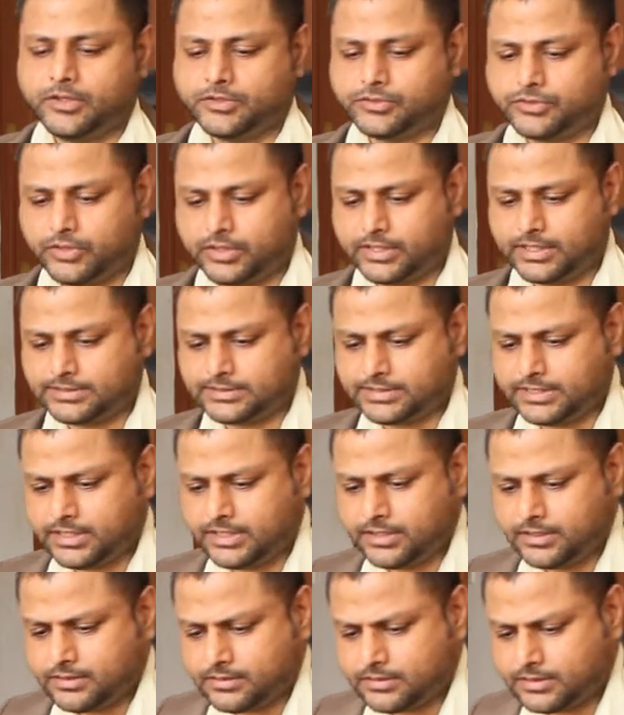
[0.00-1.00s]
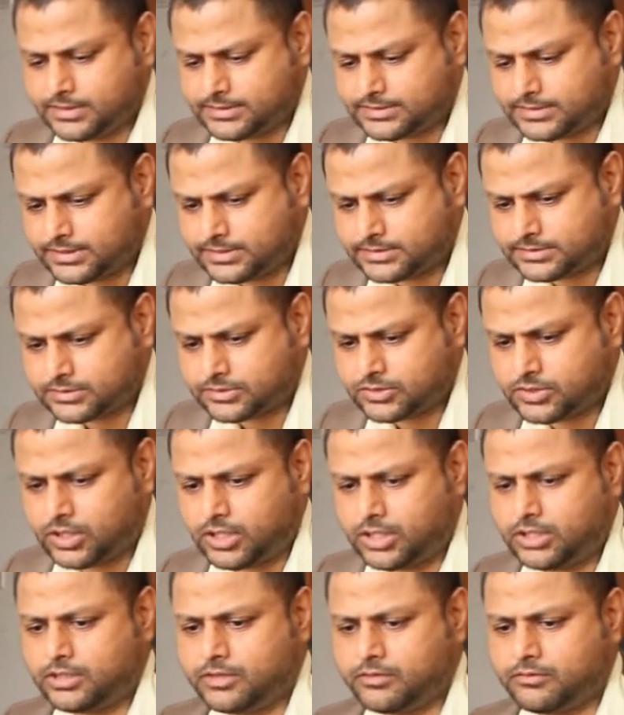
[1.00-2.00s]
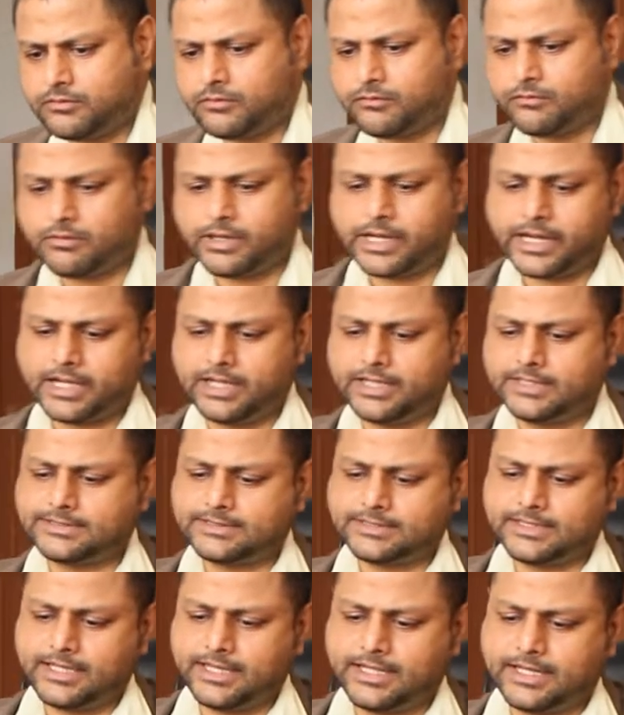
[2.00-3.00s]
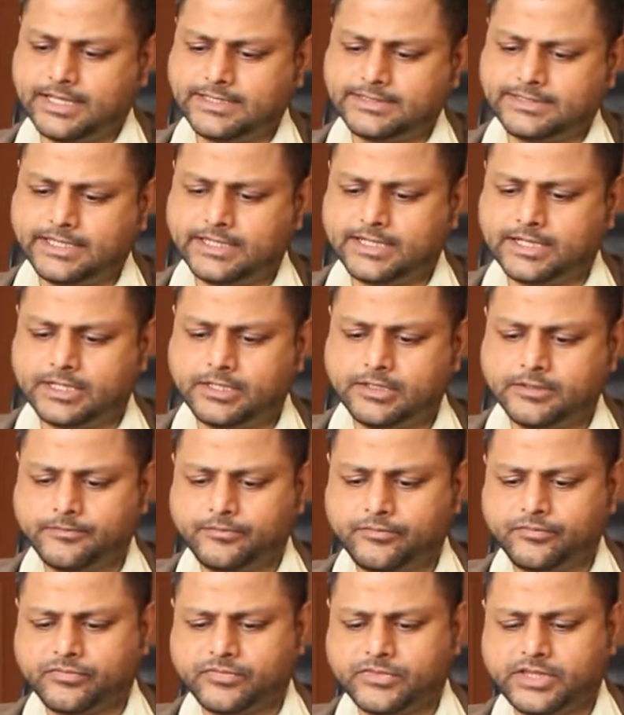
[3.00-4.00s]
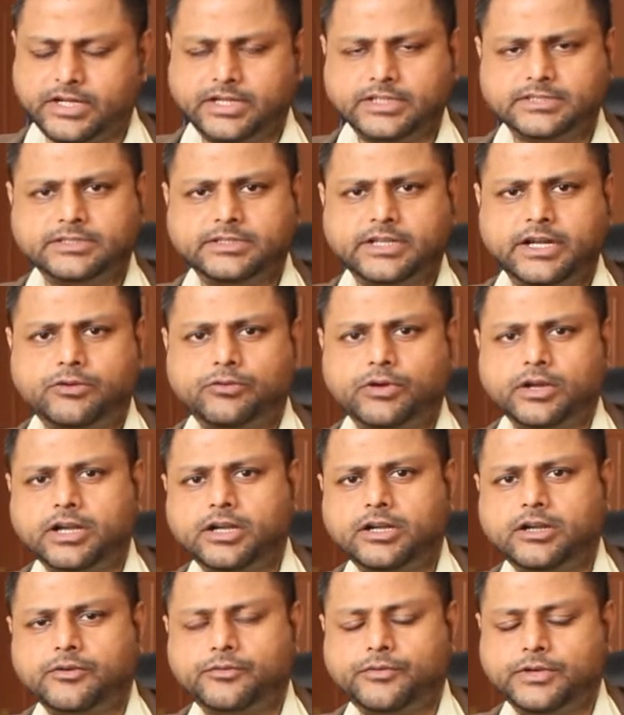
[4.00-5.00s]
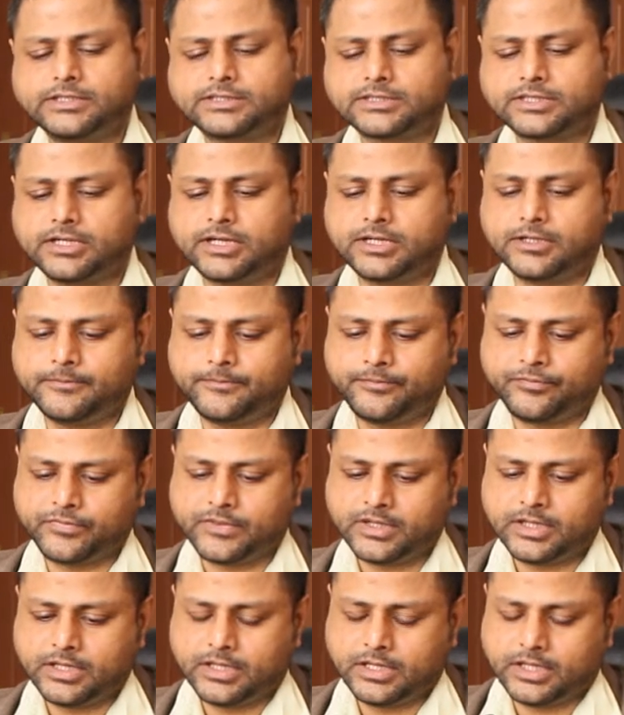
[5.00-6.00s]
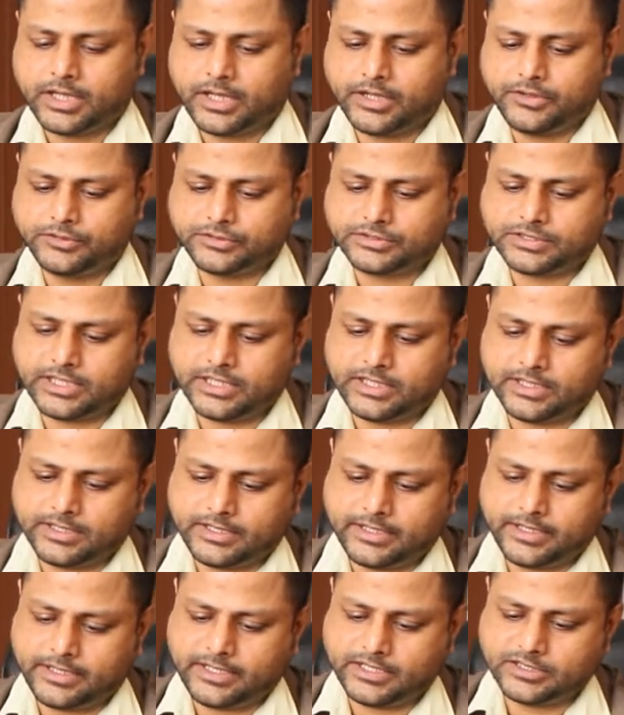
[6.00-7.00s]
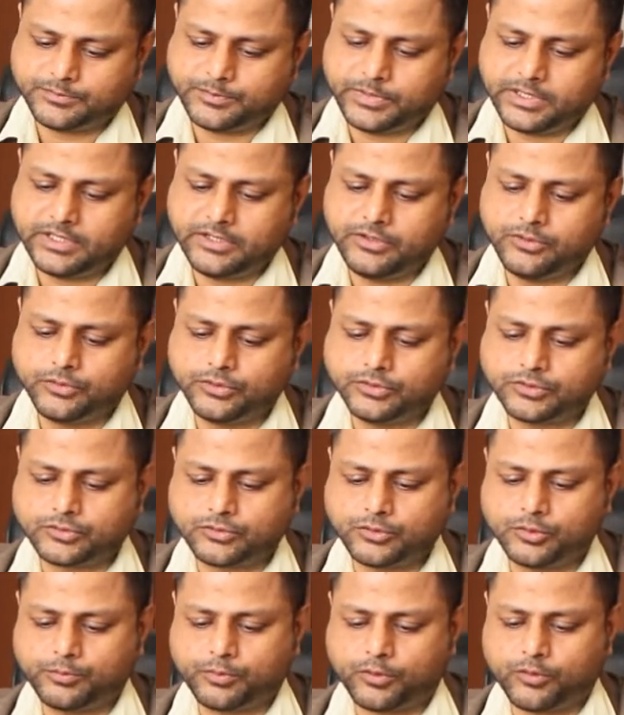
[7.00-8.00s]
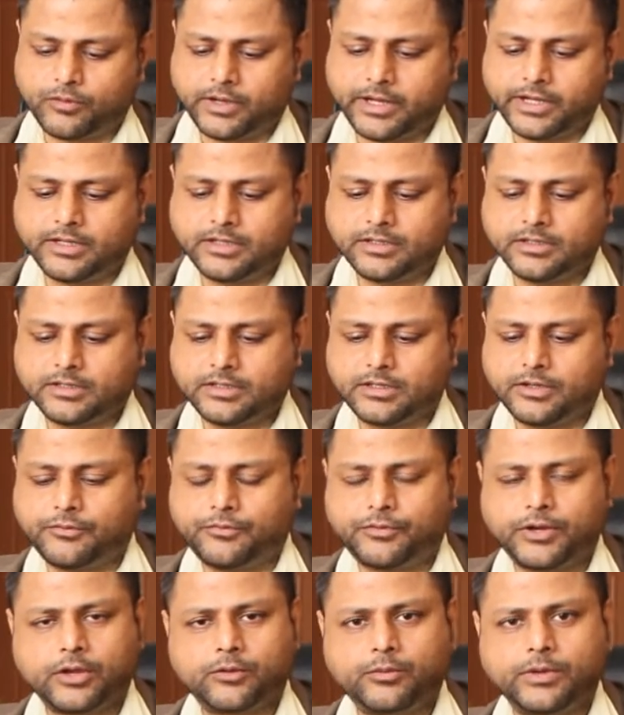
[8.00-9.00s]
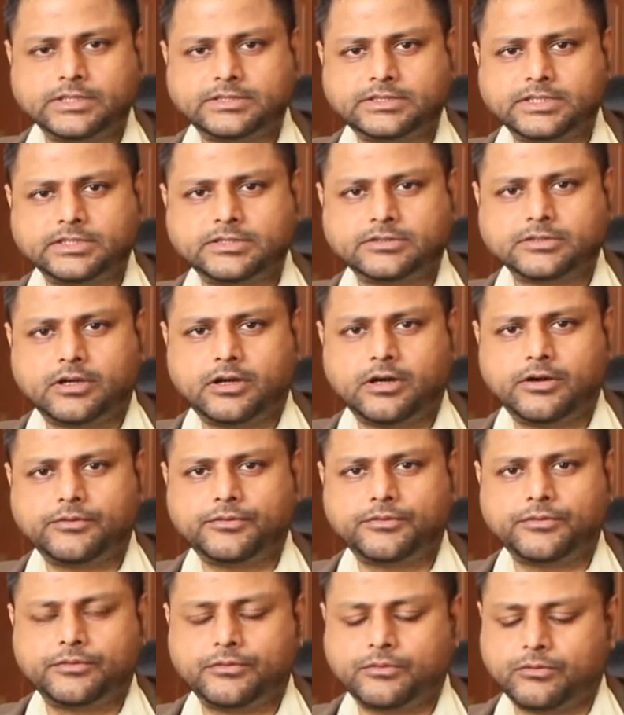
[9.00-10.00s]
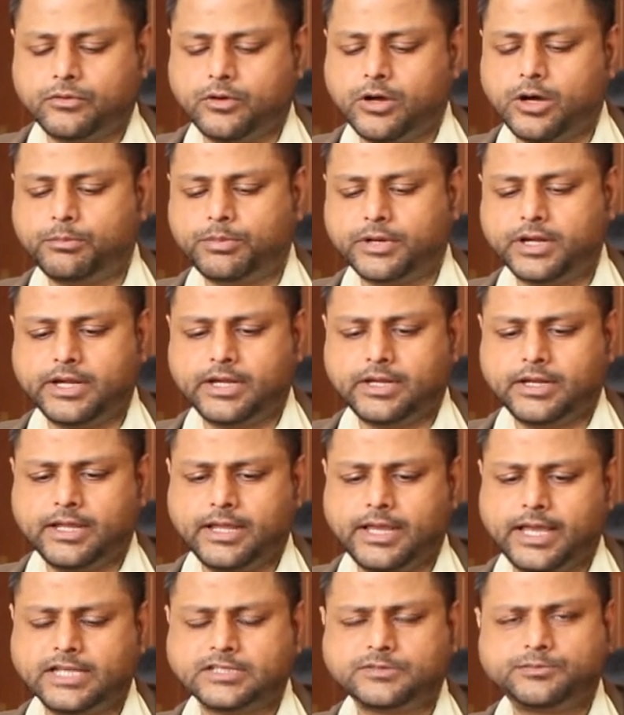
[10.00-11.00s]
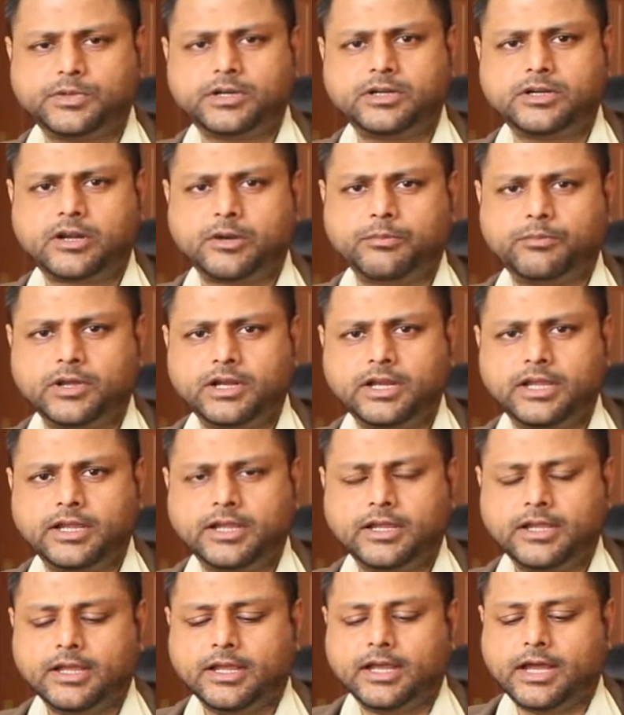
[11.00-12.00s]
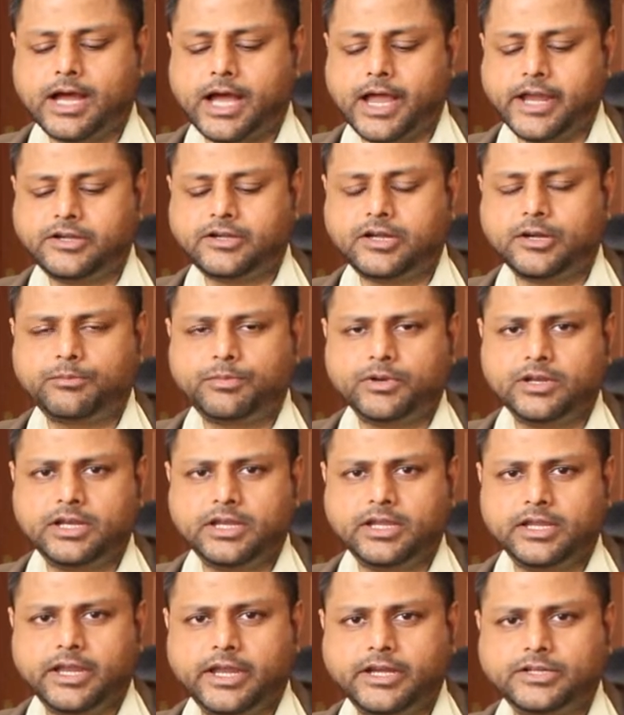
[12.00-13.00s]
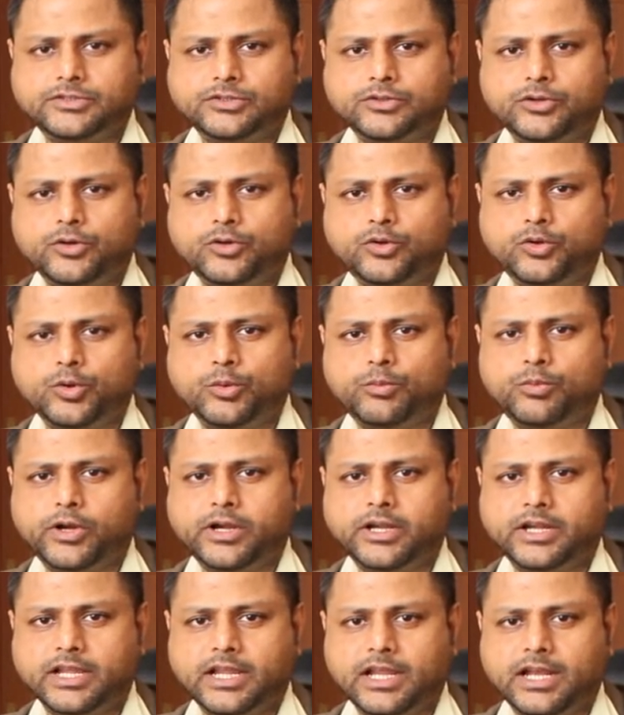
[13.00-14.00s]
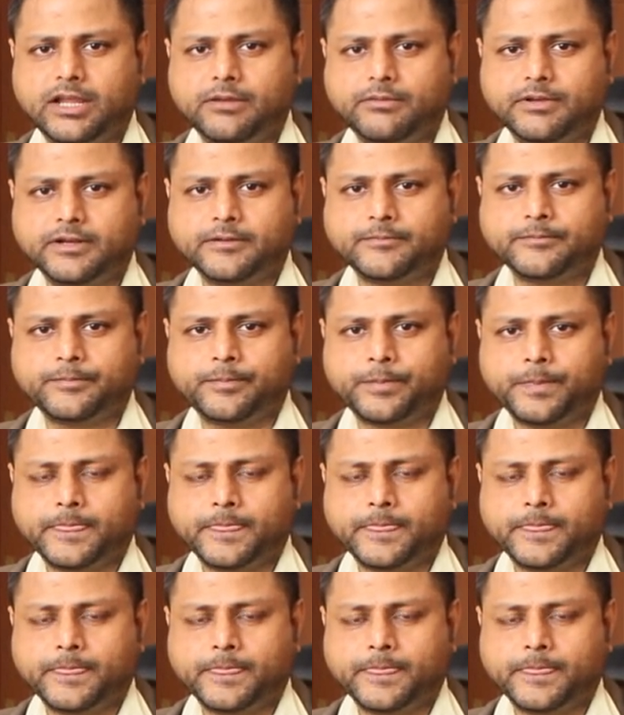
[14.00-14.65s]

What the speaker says: So you can see this is called wireless NIC card, that is network interface card, and you see it is being used to provide the frequencies of operate as per IEEE 802.11